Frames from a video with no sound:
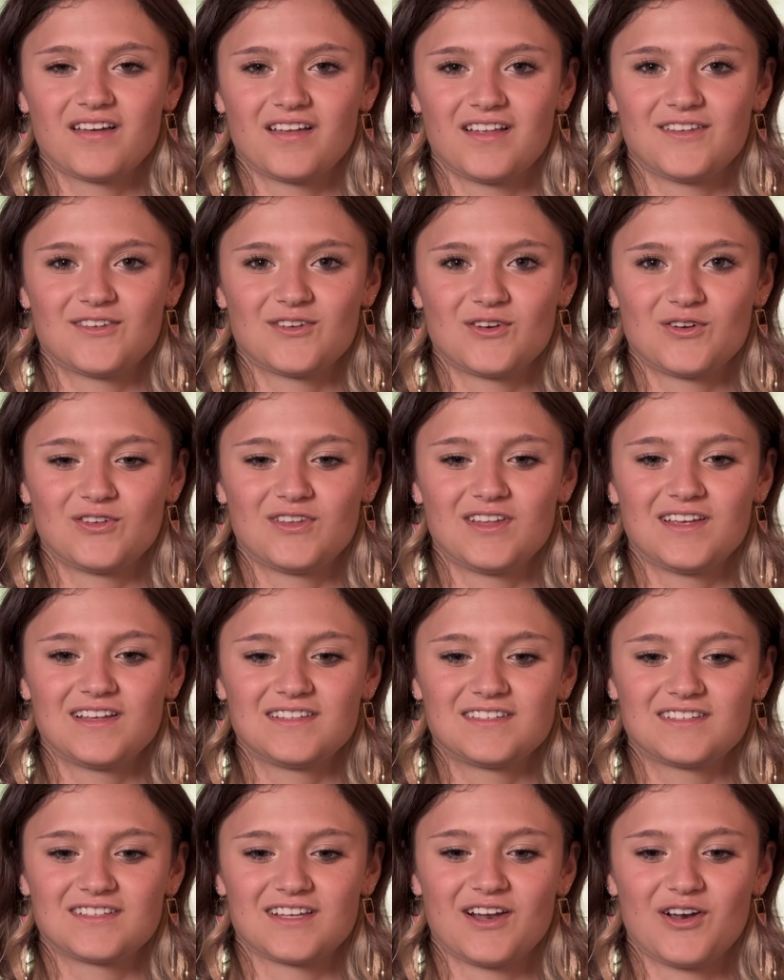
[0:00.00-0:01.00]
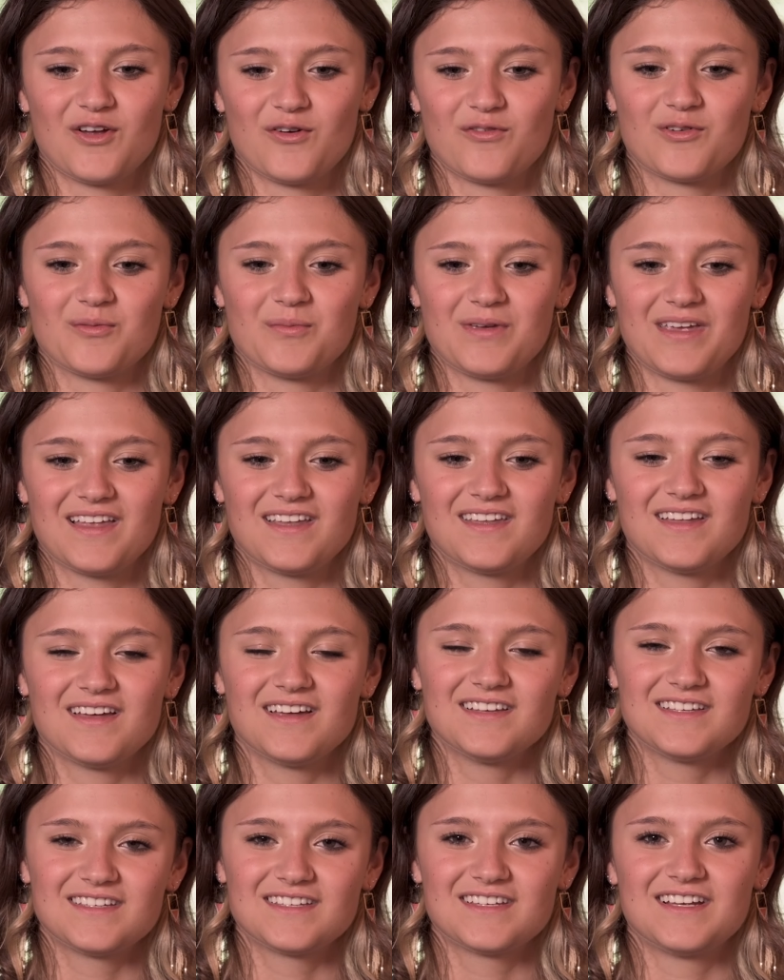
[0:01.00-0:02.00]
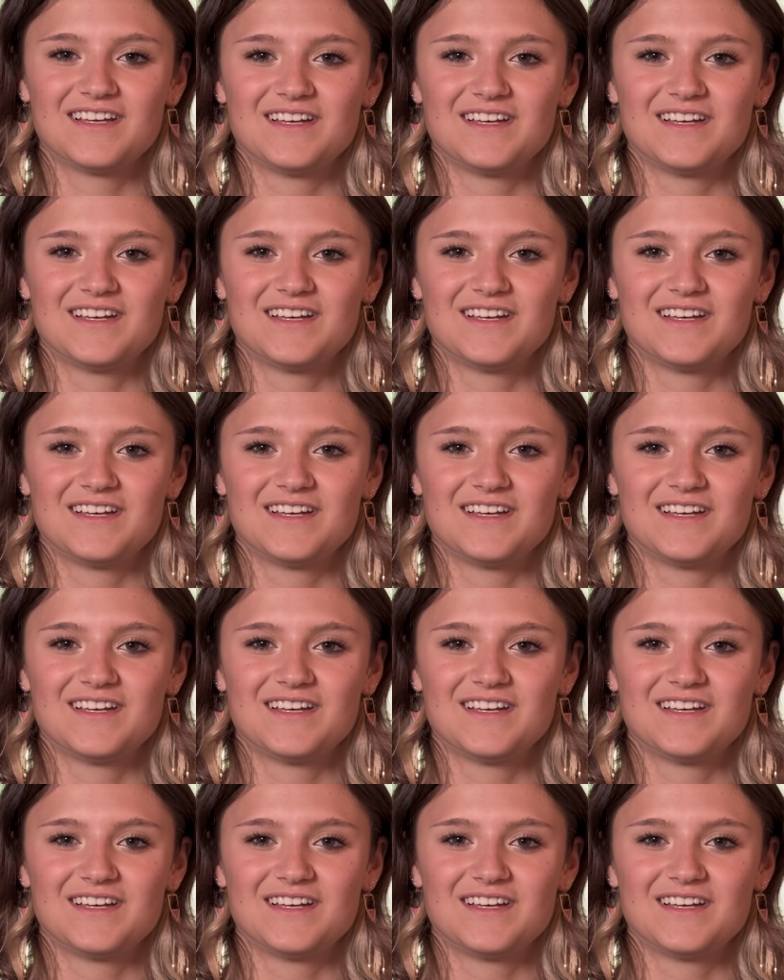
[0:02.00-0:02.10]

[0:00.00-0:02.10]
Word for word: in certain things, because I know for me it does.